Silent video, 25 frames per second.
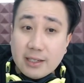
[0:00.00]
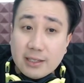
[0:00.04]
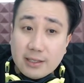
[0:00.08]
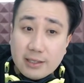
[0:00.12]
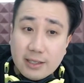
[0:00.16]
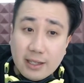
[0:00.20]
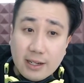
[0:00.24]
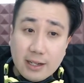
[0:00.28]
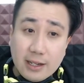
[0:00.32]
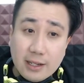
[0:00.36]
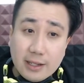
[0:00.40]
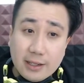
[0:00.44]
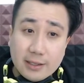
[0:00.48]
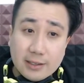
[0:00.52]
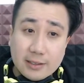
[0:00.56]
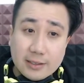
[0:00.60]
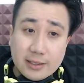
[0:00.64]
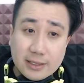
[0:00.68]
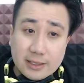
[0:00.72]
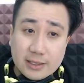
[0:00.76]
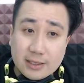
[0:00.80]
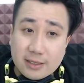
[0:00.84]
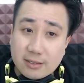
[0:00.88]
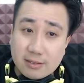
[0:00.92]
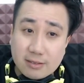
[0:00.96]

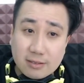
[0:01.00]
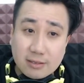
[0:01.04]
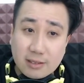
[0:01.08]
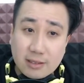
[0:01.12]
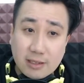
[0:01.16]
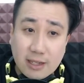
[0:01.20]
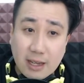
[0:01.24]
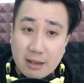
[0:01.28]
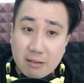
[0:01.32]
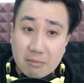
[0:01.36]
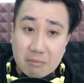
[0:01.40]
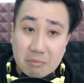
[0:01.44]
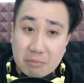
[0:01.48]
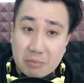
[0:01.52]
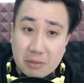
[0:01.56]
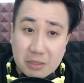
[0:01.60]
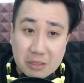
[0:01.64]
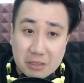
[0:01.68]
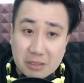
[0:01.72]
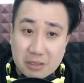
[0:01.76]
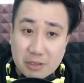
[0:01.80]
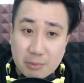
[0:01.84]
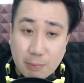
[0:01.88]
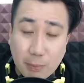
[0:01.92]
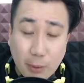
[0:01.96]
this
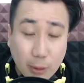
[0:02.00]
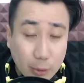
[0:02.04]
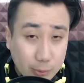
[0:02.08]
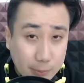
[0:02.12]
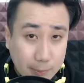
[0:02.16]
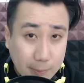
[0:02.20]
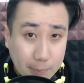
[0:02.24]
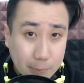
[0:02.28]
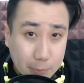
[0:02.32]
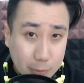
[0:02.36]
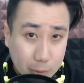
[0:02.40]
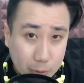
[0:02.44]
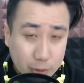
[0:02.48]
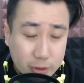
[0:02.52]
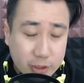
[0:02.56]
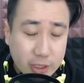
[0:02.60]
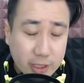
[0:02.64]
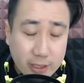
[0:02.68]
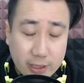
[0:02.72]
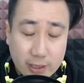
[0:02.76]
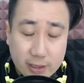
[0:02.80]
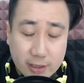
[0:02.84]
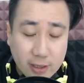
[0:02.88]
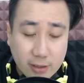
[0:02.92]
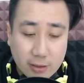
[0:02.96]
Bujin
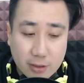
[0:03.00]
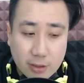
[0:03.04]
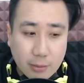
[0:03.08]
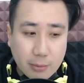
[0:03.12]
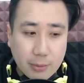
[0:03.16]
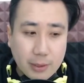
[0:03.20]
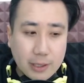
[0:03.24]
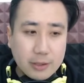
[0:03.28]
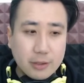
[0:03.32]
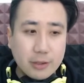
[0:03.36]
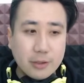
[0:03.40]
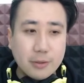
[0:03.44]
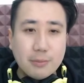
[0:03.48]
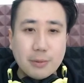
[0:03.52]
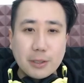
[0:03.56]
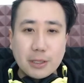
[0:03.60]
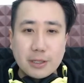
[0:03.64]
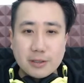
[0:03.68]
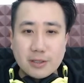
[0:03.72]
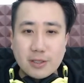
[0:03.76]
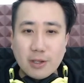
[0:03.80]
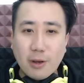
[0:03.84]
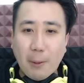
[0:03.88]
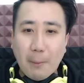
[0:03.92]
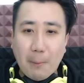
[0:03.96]
is also really good,
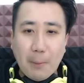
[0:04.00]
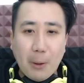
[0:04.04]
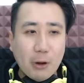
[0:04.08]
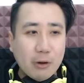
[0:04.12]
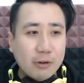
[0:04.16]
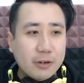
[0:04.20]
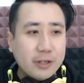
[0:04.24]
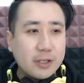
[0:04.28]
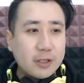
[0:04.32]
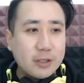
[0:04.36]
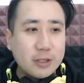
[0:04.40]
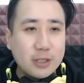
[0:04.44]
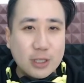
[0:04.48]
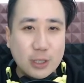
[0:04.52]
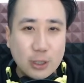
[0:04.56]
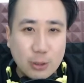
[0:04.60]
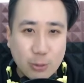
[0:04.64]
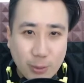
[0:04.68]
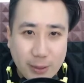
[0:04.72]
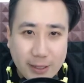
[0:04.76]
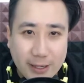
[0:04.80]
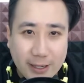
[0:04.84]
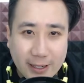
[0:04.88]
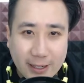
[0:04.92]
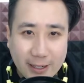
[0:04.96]
because your opponent could
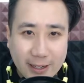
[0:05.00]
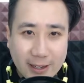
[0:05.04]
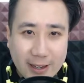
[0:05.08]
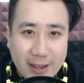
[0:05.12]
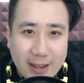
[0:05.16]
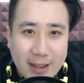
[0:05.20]
swing,